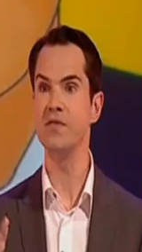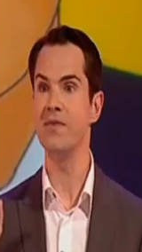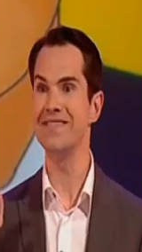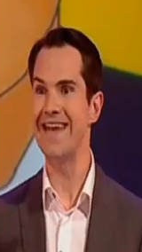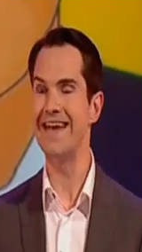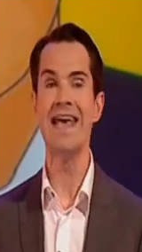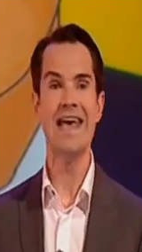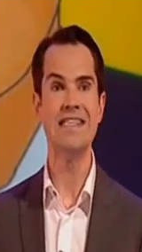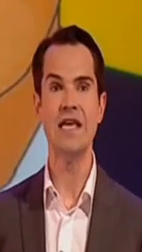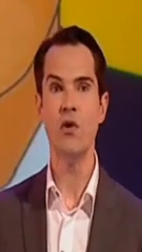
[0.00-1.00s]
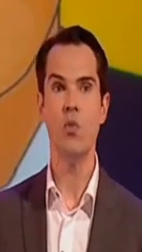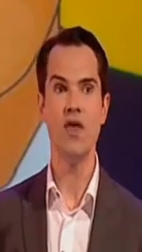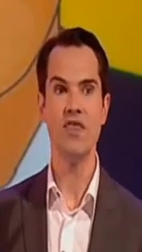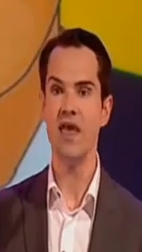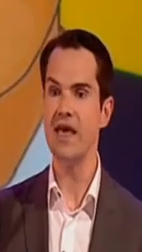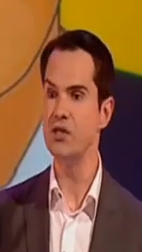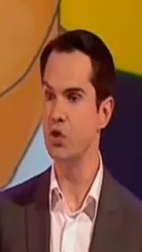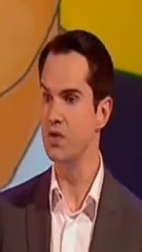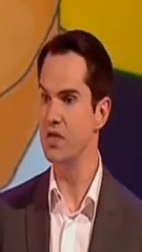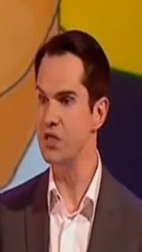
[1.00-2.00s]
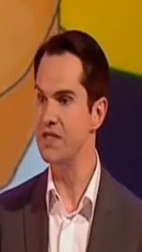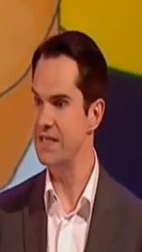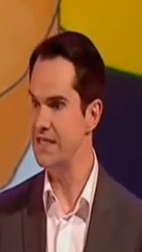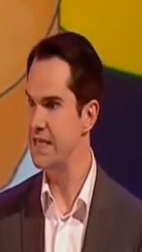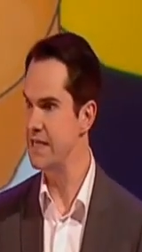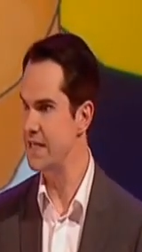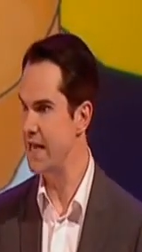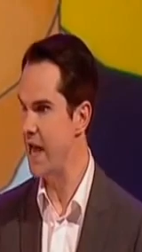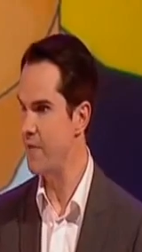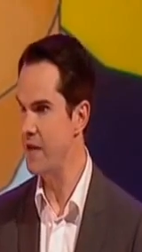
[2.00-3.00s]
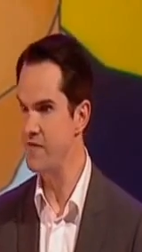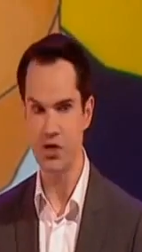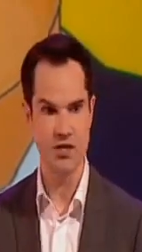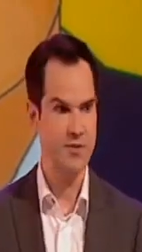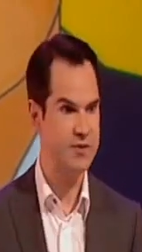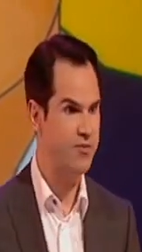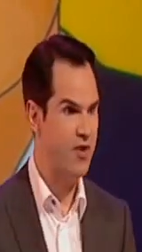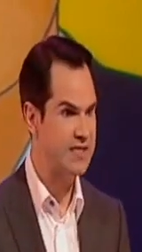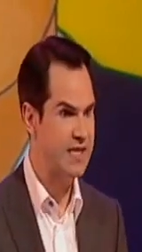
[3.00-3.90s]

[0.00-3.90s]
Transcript: from someone's dad. He's here with his daughter. She's 16 today, I believe, and she's here with some